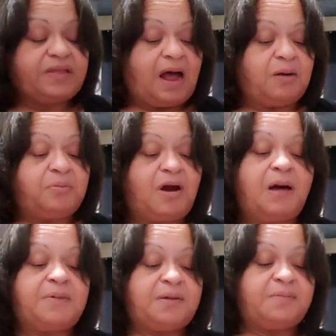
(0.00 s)
without a
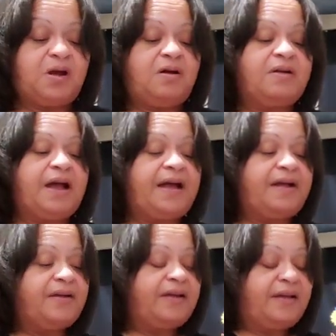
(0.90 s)
problem,
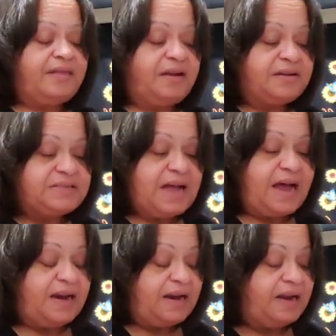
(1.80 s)
okay? There's
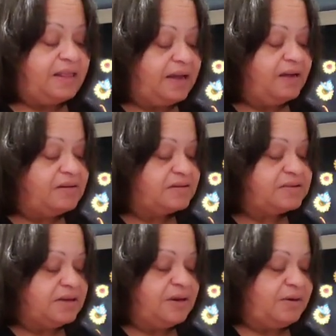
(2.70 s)
that. Anything
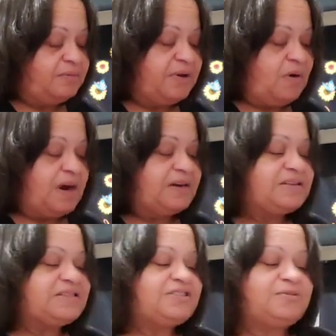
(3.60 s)
else regarding
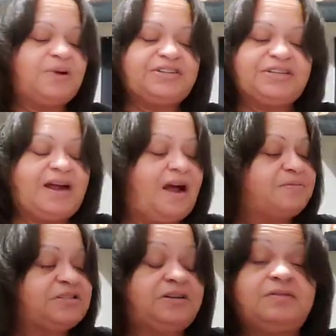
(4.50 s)
this situation?
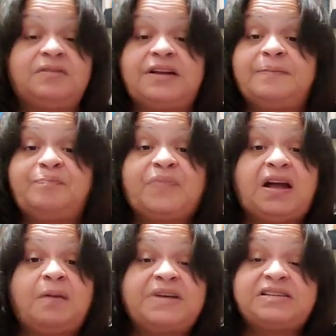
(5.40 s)
Absolutely
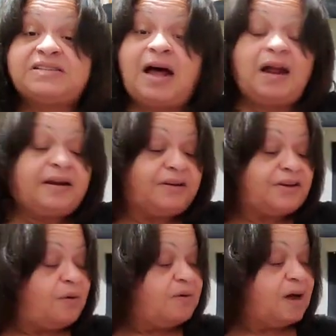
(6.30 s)
come in solid or
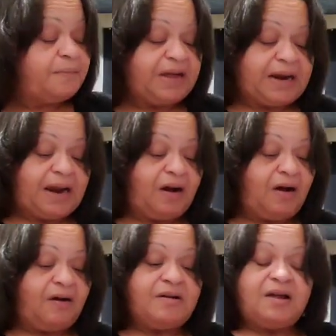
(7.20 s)
don't come in at
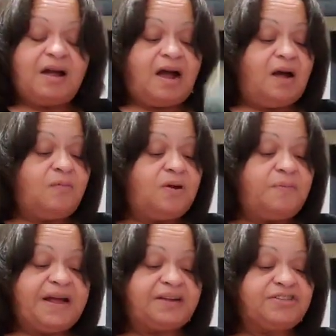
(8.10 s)
all, I will
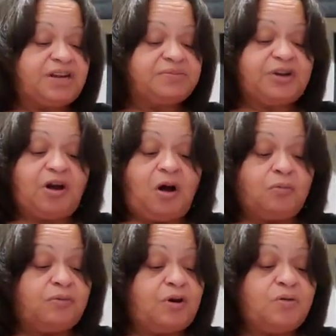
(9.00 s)
make a judgment
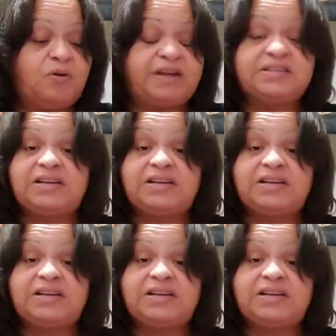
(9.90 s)
call real quick